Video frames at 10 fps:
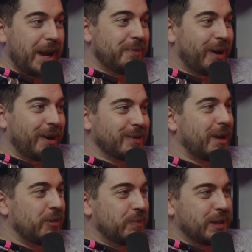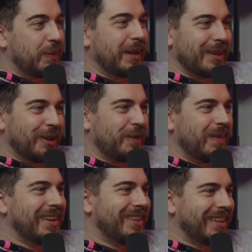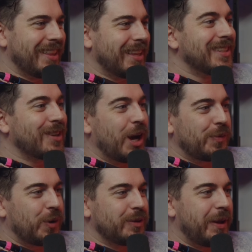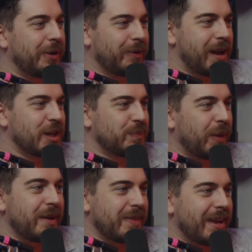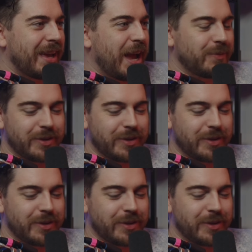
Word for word: titles that would be spending a lot of money to get these kind of content creators playing their game.